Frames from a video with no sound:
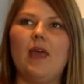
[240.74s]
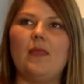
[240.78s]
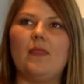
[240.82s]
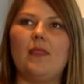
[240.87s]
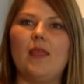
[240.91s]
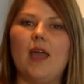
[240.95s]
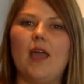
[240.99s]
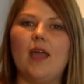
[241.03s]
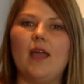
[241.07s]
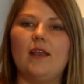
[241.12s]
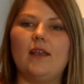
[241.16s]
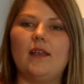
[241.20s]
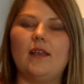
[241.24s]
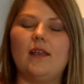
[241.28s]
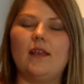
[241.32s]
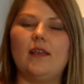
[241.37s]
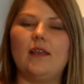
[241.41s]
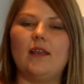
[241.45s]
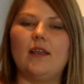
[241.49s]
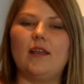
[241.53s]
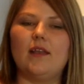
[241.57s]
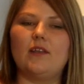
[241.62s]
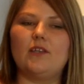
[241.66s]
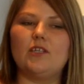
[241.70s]

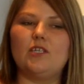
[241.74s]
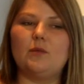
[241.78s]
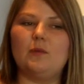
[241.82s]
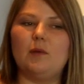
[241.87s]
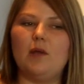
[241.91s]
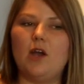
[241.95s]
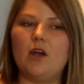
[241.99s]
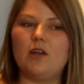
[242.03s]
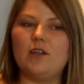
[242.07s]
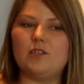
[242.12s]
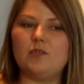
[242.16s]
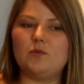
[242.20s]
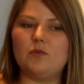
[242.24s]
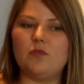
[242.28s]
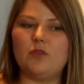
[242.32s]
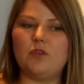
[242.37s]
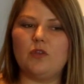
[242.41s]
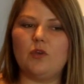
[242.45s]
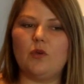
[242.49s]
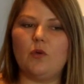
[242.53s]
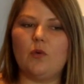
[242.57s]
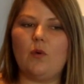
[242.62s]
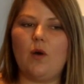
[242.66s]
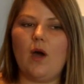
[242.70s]
then, to be honest with
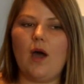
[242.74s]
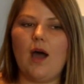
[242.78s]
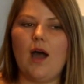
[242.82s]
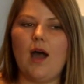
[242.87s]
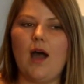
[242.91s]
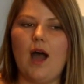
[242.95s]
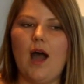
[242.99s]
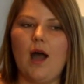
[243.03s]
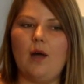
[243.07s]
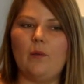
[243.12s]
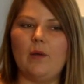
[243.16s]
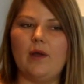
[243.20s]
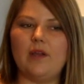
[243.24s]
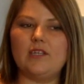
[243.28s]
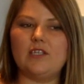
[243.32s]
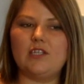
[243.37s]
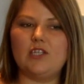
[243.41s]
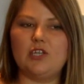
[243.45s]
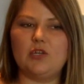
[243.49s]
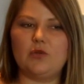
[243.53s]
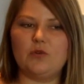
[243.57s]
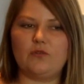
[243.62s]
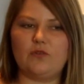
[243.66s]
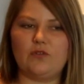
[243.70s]
you, I went
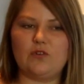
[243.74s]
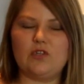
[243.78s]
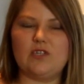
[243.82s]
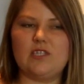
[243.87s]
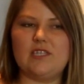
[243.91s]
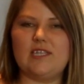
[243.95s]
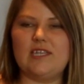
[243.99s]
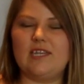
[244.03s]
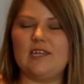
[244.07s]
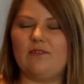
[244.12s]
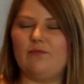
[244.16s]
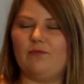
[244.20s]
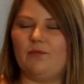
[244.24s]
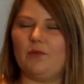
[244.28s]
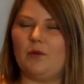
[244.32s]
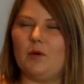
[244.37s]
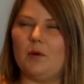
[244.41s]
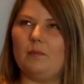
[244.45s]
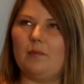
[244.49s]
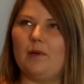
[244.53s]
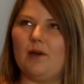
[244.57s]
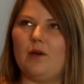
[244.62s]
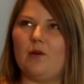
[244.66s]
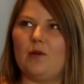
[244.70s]
to university for
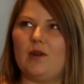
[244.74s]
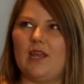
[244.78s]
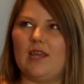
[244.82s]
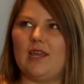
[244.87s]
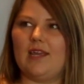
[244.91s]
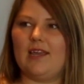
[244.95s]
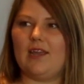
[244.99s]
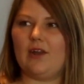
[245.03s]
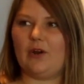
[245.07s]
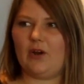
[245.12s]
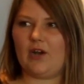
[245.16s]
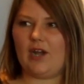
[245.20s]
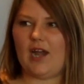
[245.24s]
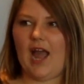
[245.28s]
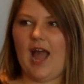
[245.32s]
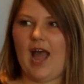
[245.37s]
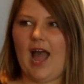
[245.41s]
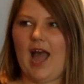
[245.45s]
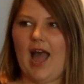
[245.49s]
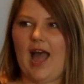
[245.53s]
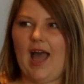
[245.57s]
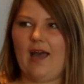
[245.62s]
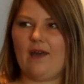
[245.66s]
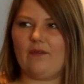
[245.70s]
about a year and a
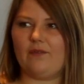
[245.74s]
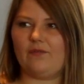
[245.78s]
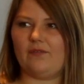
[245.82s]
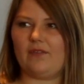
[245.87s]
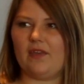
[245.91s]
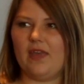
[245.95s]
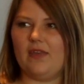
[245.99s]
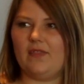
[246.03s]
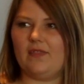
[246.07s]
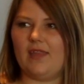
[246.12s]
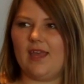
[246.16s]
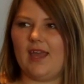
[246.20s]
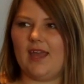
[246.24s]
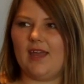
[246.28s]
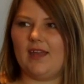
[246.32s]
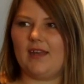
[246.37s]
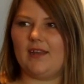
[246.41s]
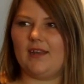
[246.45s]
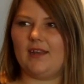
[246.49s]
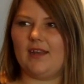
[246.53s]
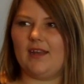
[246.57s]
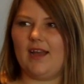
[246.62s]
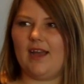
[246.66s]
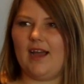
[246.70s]
half, and
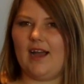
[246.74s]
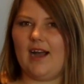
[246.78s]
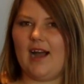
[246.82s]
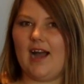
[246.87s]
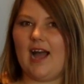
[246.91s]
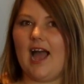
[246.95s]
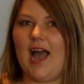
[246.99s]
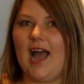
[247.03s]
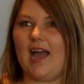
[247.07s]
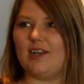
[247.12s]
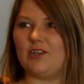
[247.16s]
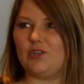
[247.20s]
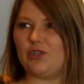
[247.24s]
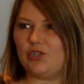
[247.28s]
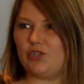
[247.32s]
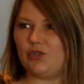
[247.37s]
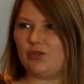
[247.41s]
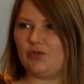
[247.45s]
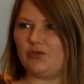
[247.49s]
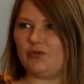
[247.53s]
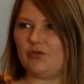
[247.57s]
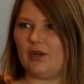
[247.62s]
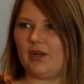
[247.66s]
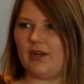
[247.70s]
then I had
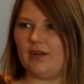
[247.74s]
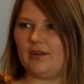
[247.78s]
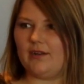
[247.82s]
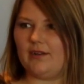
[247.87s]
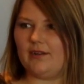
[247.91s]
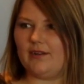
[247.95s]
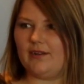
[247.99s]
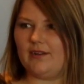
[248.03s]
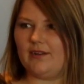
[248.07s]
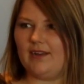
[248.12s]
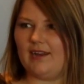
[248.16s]
children.